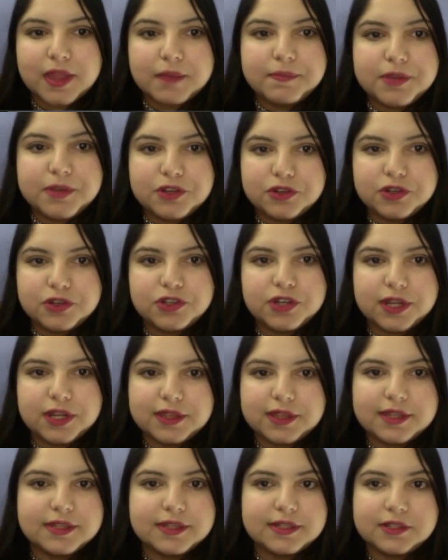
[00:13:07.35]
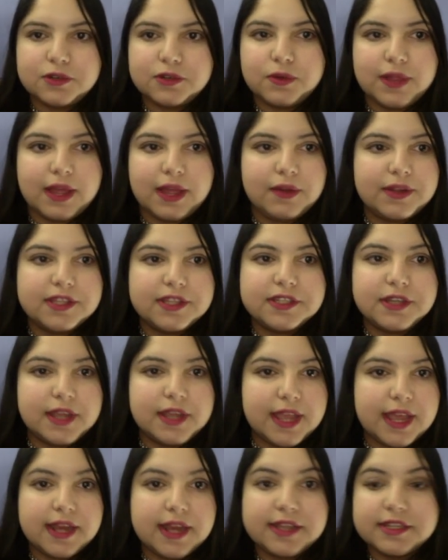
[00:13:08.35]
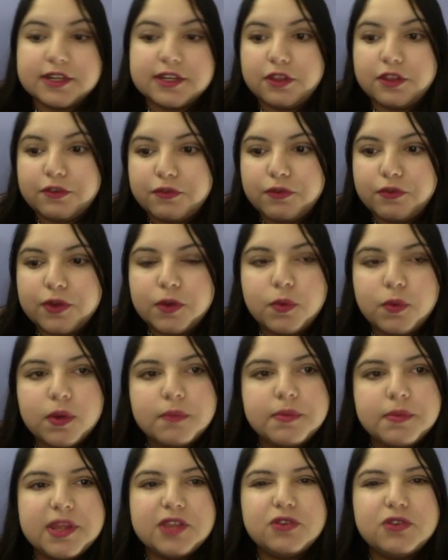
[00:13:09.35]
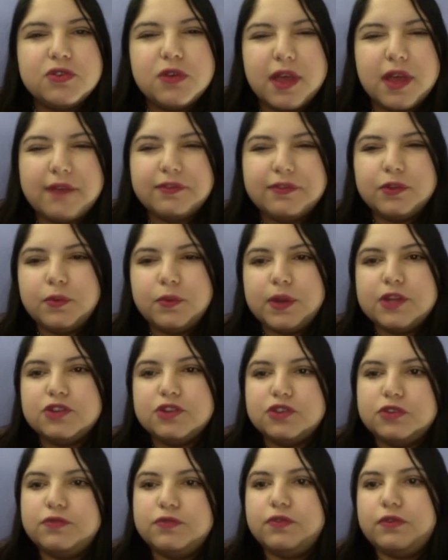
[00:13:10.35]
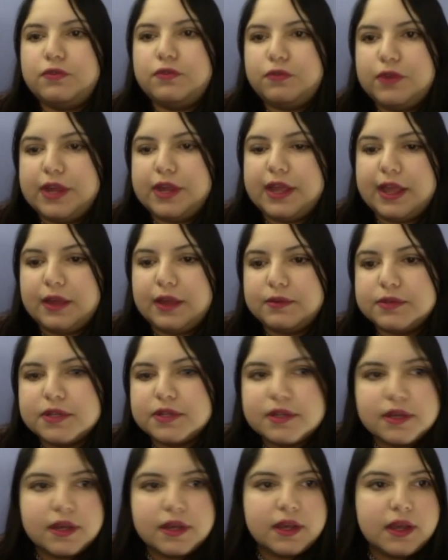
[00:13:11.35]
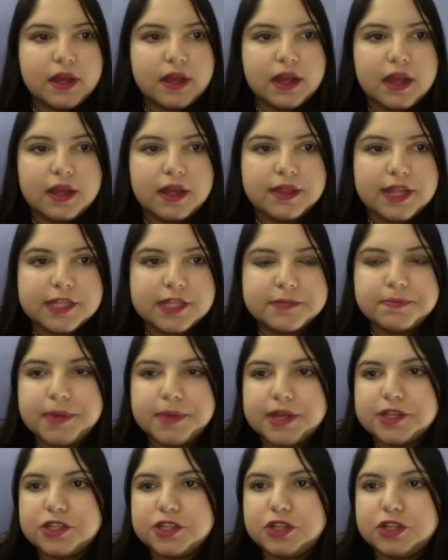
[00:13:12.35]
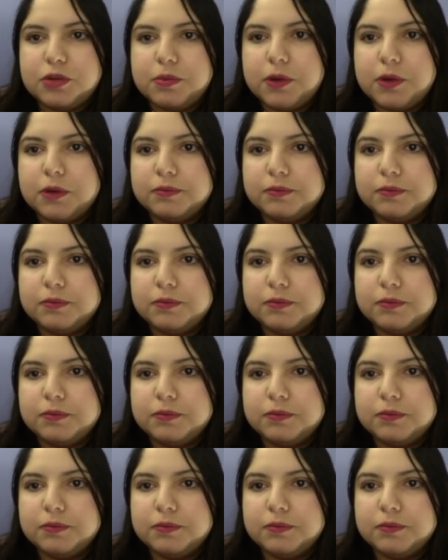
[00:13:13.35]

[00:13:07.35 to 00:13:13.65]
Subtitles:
Be sure to check this tool out. It's another free one, but you do have to register for a free account. That's BuzzSumo.